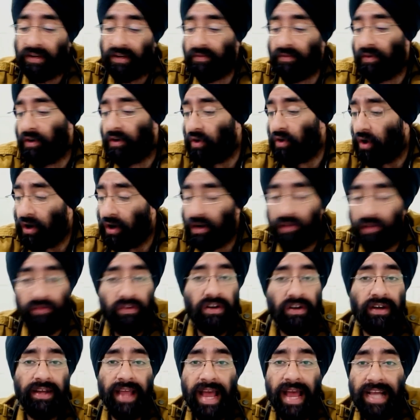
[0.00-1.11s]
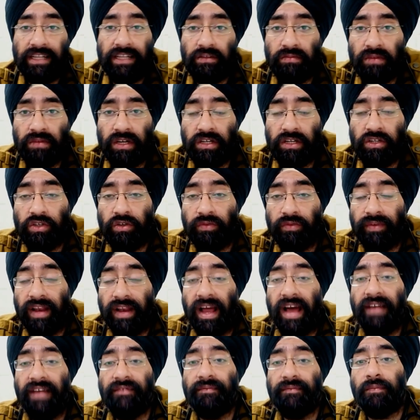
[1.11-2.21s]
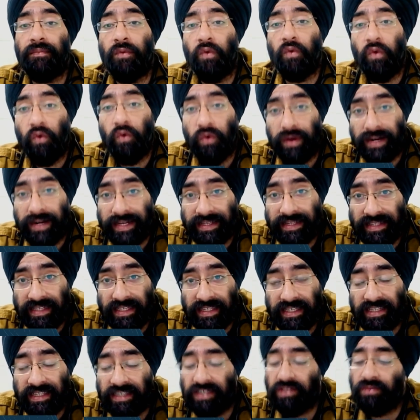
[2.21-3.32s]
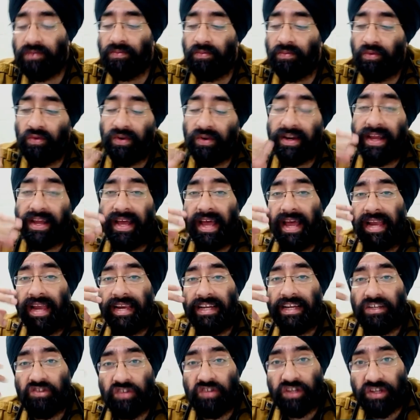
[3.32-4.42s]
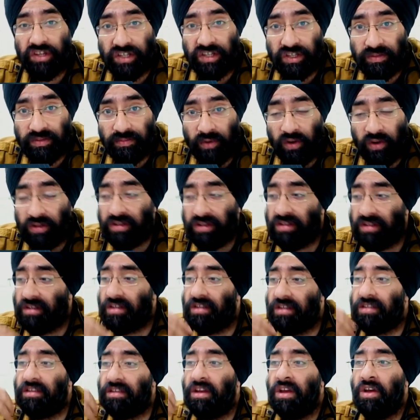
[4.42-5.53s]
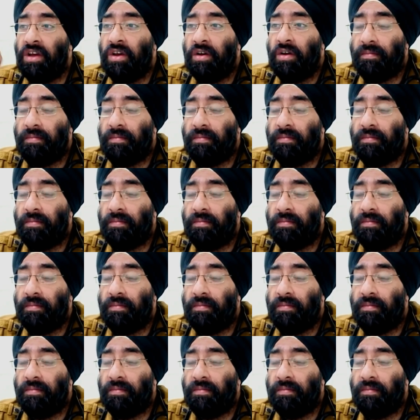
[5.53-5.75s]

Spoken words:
It will not work as much. You will have more diseases, more allergic responses,